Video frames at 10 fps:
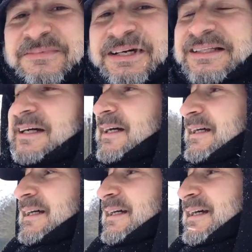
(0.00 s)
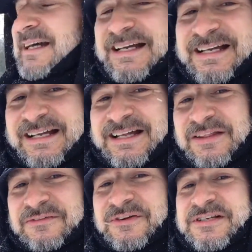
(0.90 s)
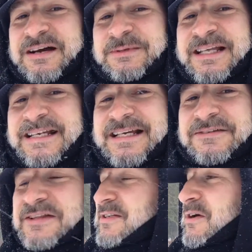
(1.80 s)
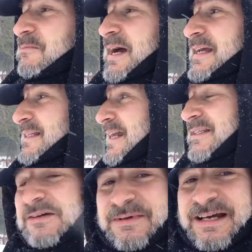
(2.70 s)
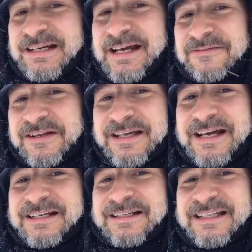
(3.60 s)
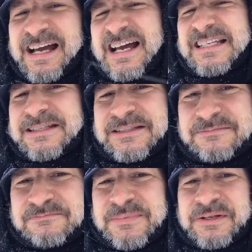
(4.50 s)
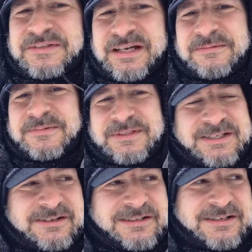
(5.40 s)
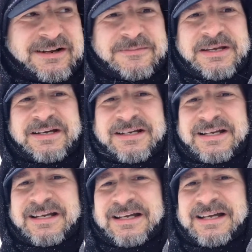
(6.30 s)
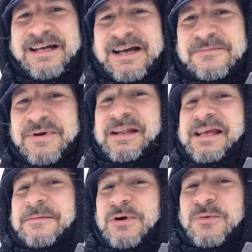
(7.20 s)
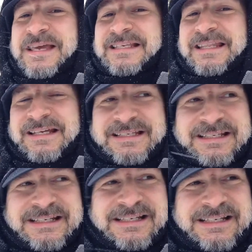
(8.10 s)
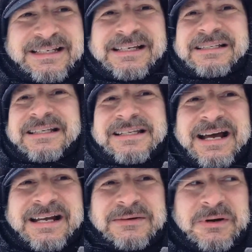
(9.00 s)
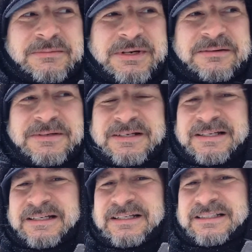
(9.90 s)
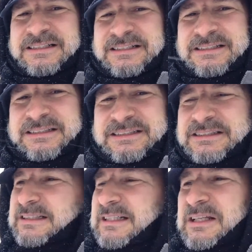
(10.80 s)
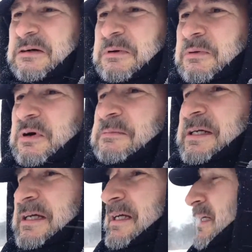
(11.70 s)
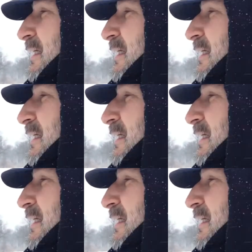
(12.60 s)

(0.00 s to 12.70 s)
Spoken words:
But, first couple days after the snow, biking's not so bad. After that, the ice builds up. So it's going to be probably a couple of weeks of this, because it's not going to warm up. Global warming.